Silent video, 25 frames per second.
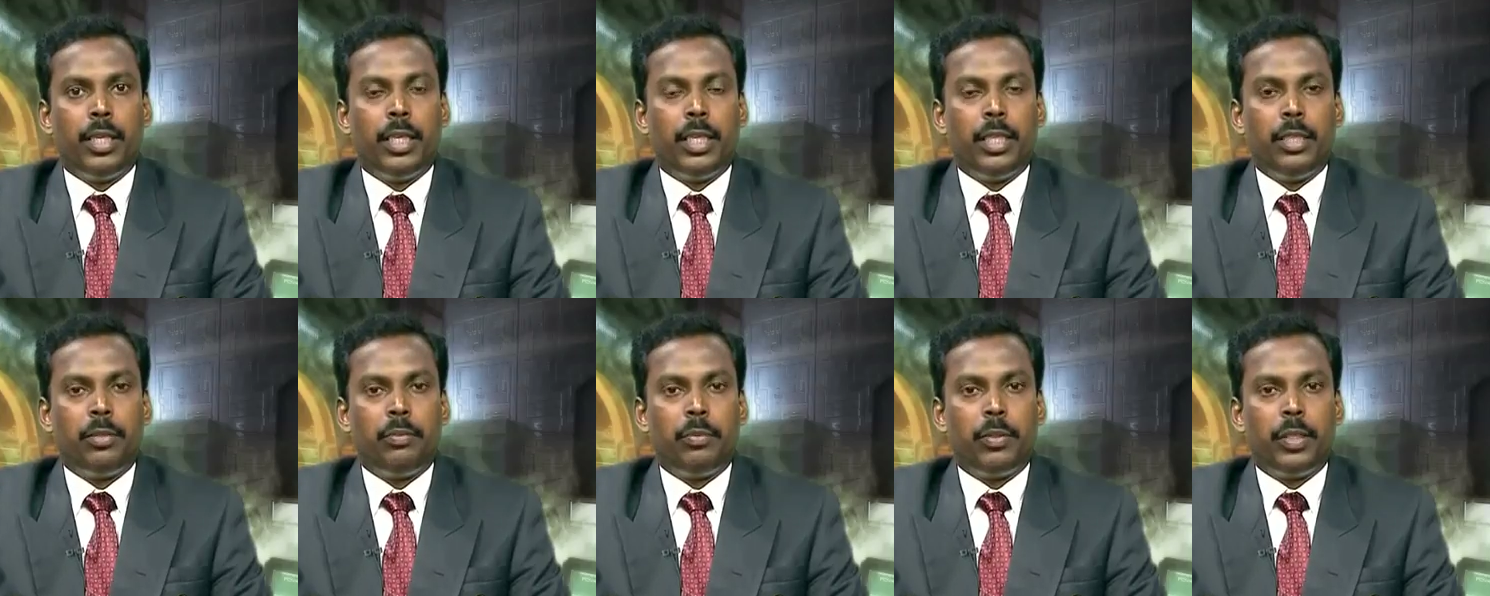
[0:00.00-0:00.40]

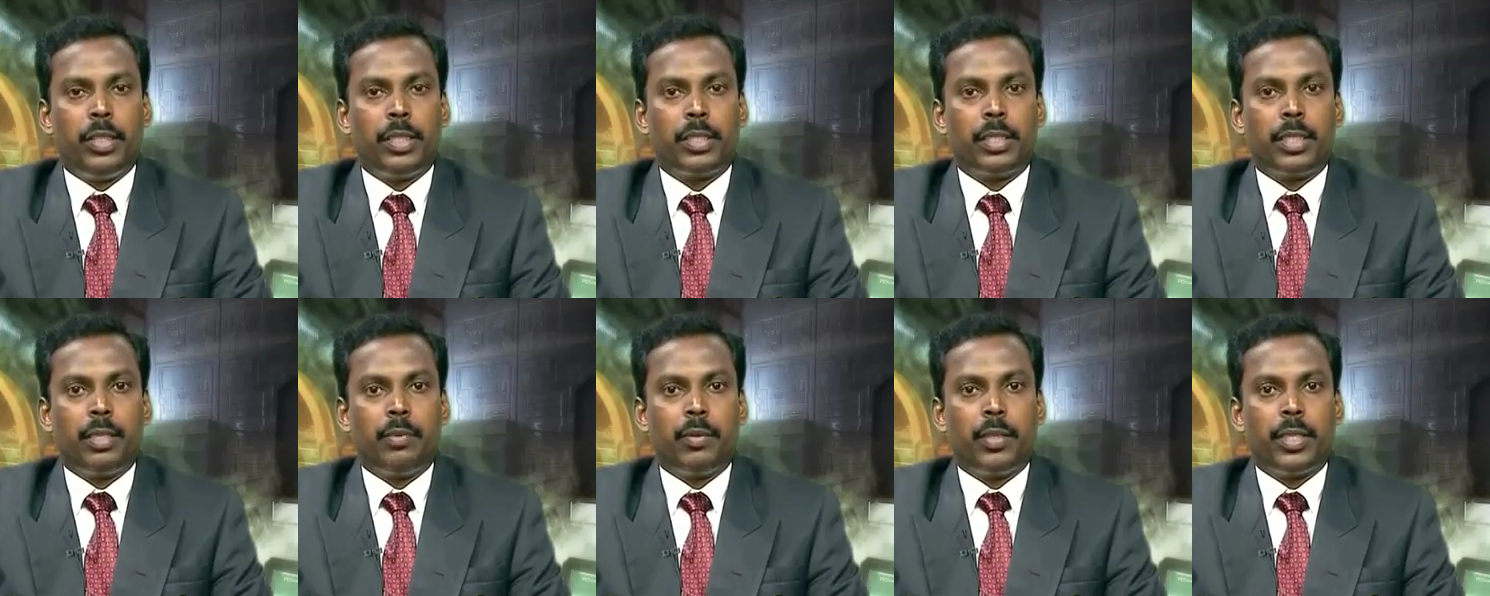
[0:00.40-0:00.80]
if it
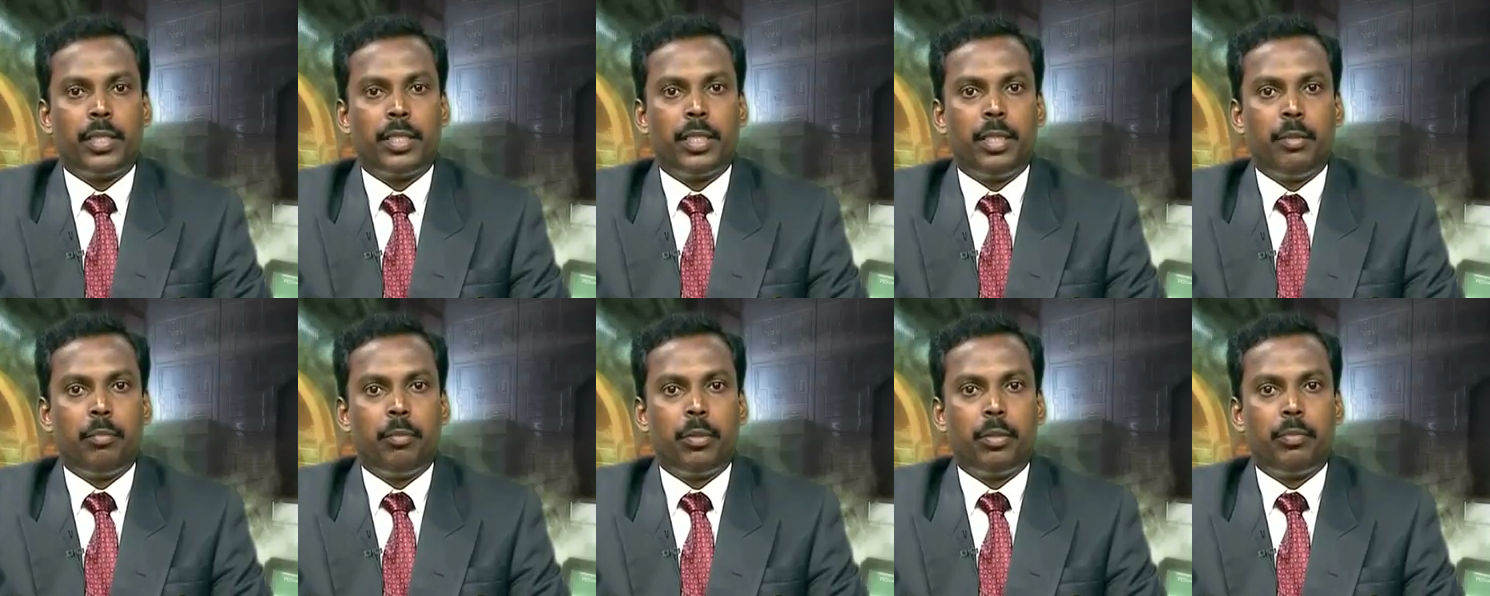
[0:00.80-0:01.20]
is given
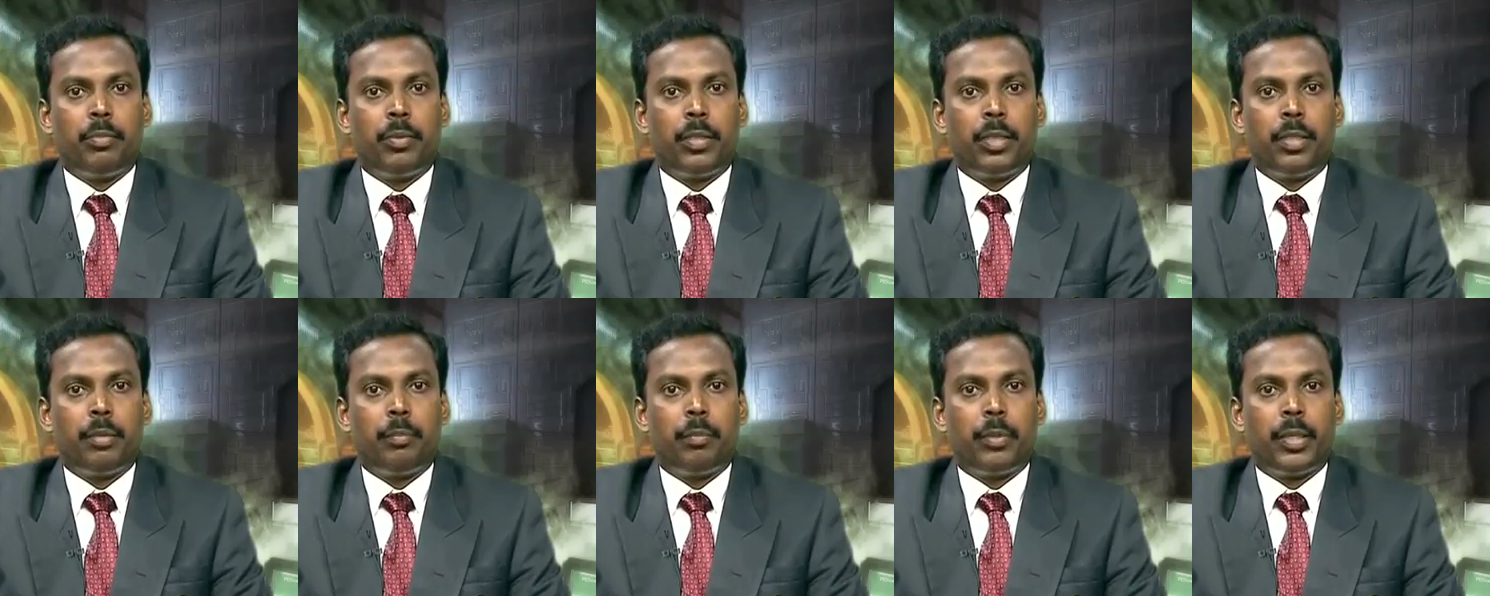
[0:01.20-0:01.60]
as input
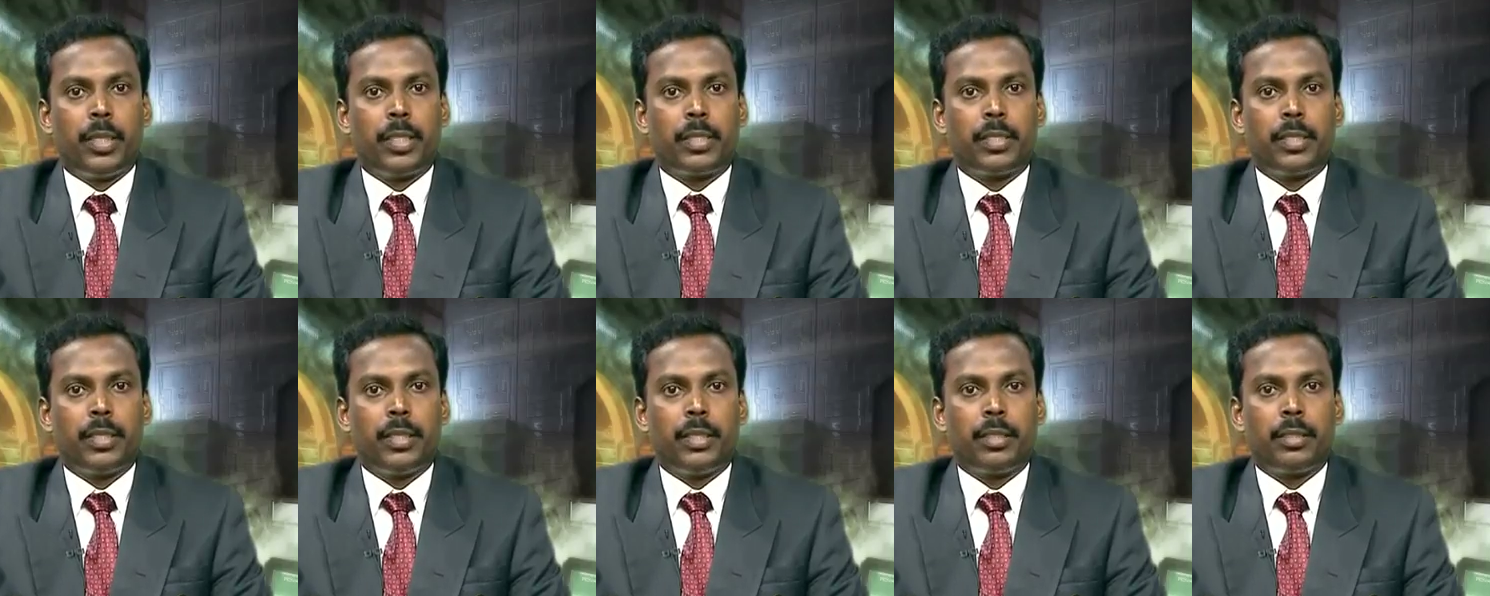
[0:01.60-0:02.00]
for the
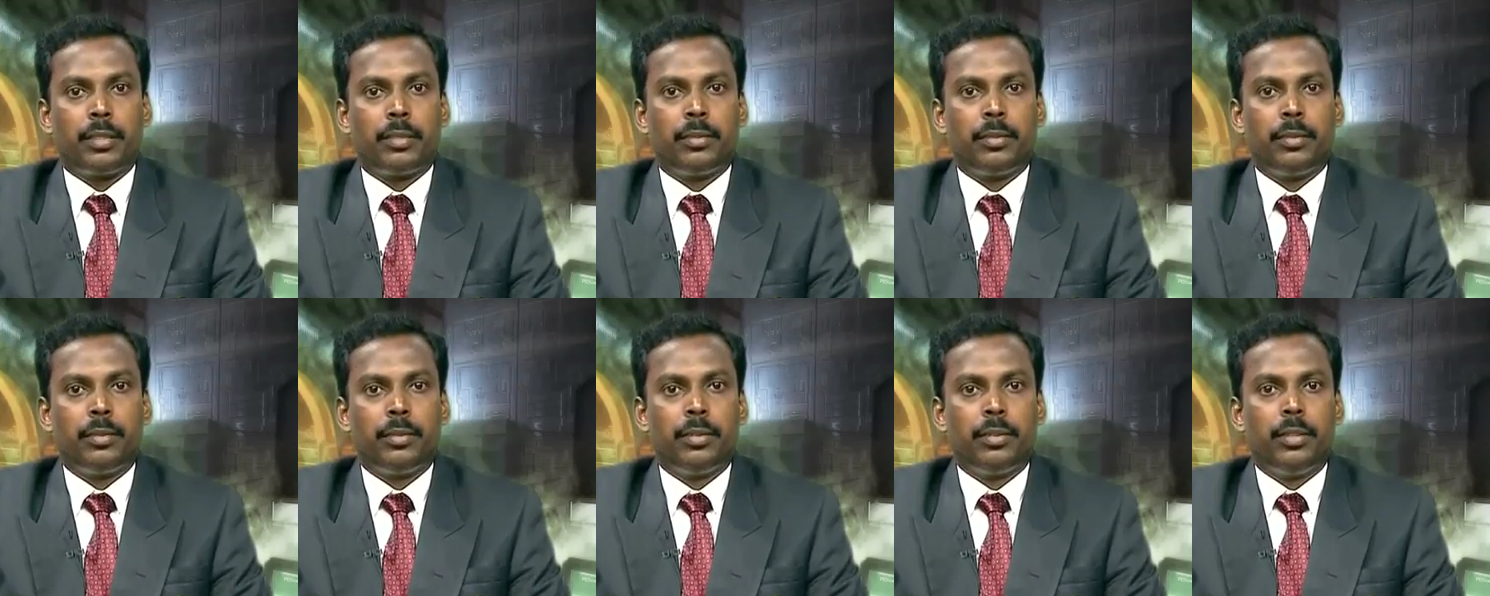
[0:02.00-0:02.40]
parser
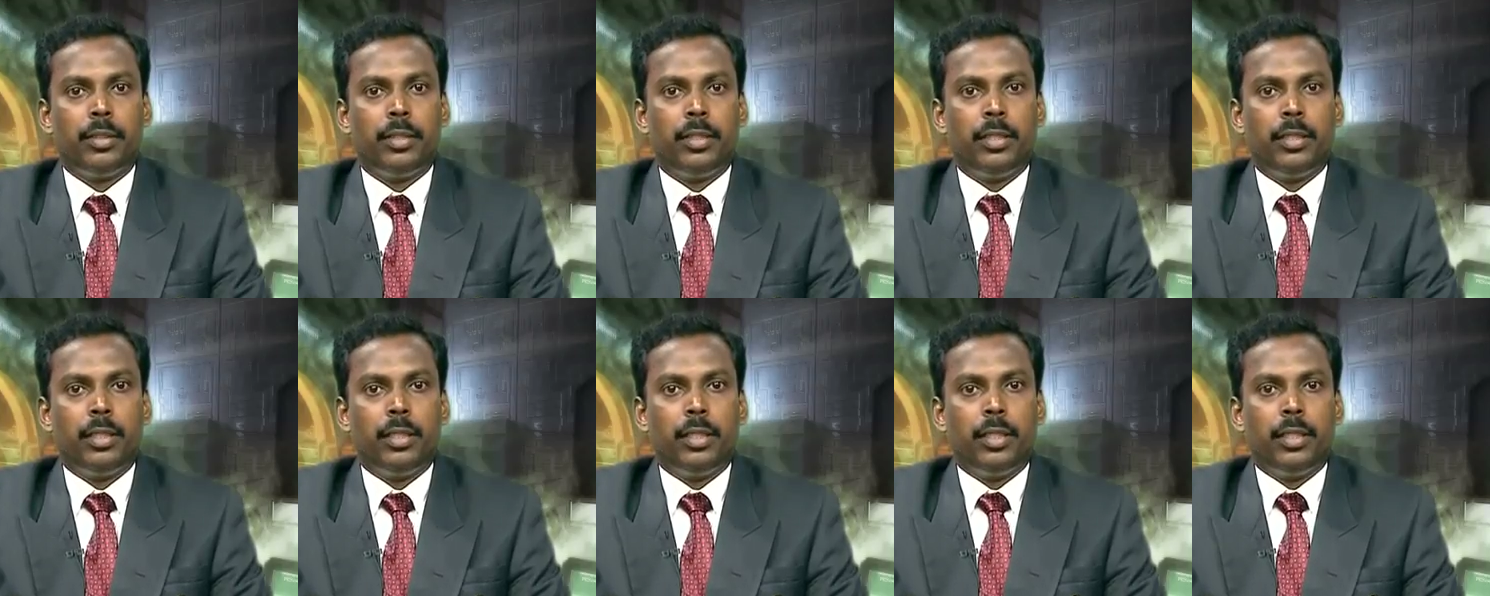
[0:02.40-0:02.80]

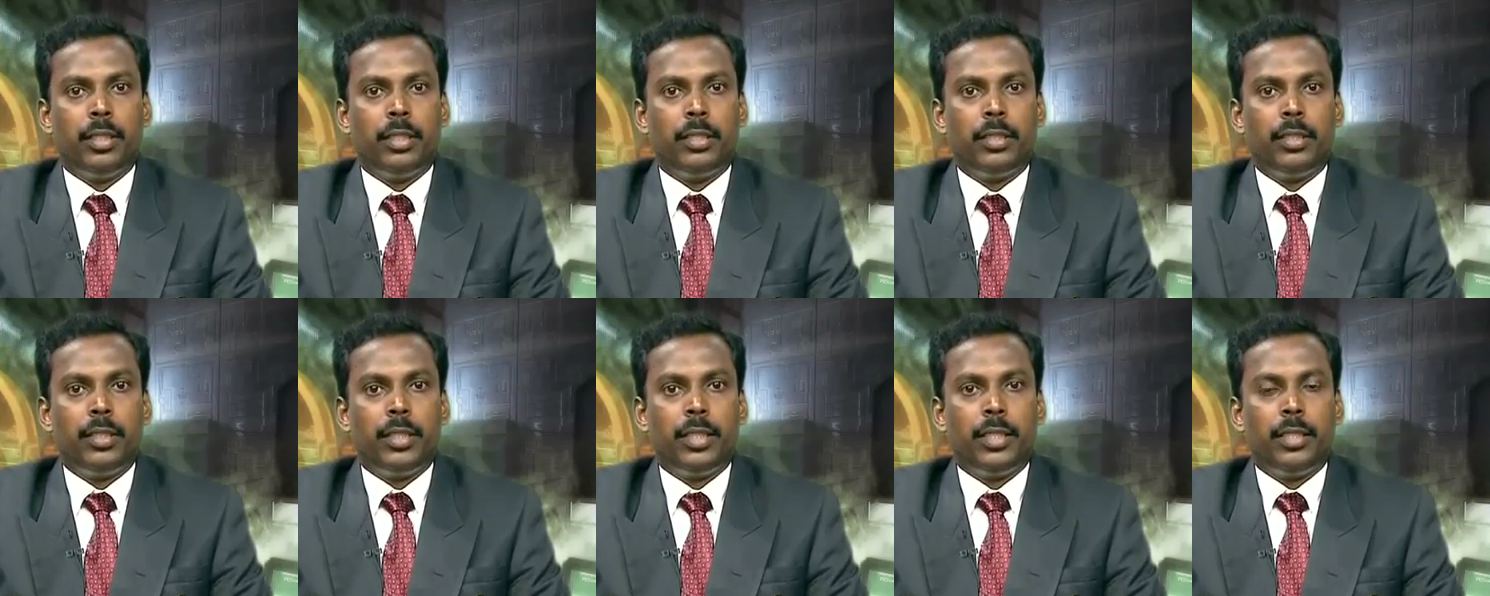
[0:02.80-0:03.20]

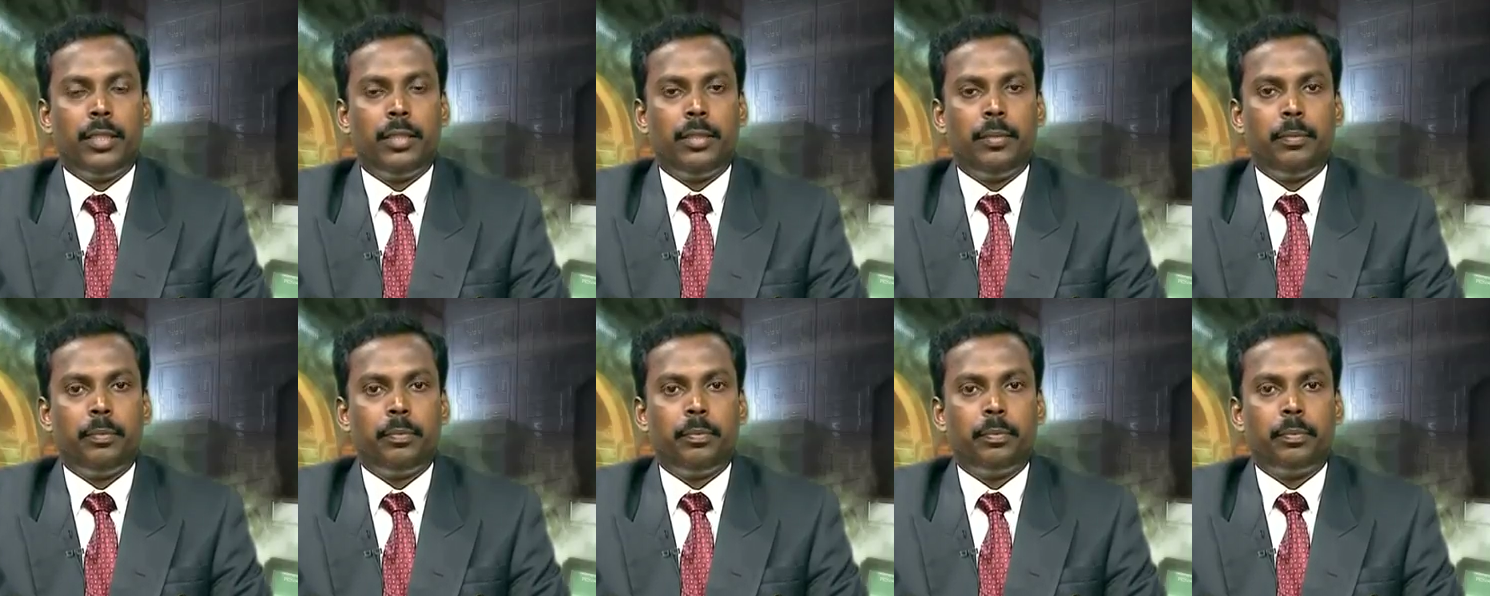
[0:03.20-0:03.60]

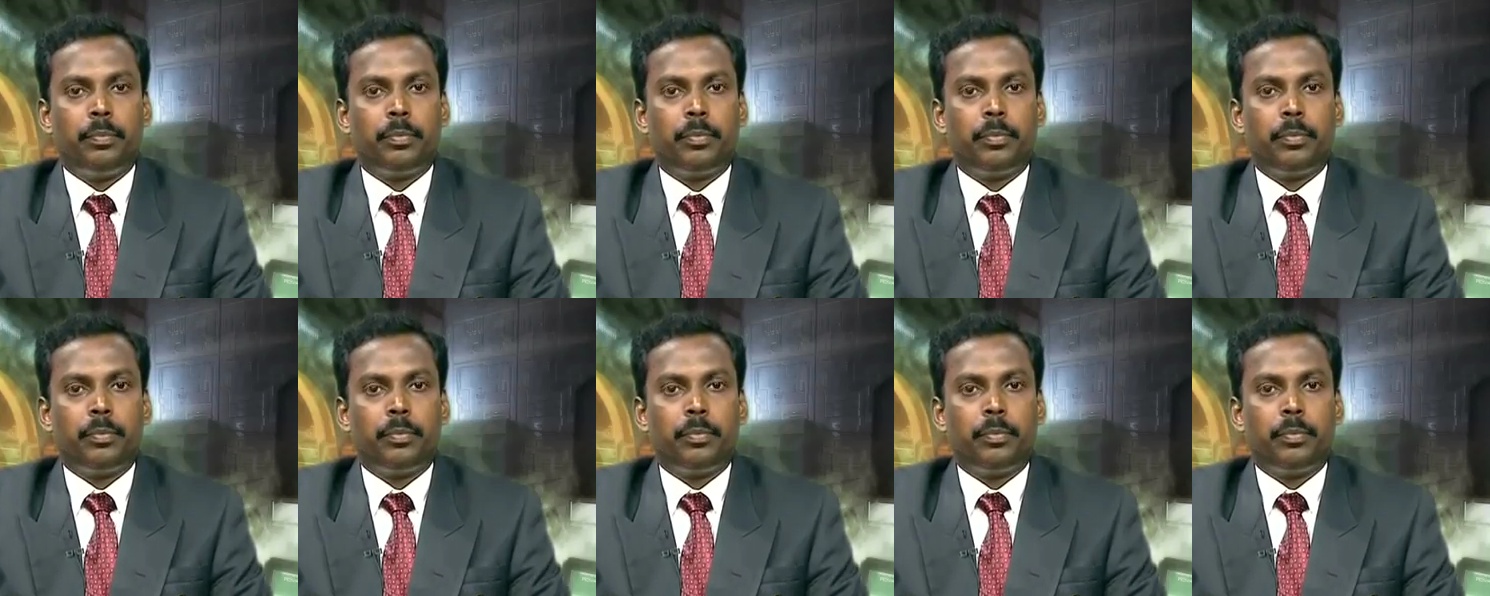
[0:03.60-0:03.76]
then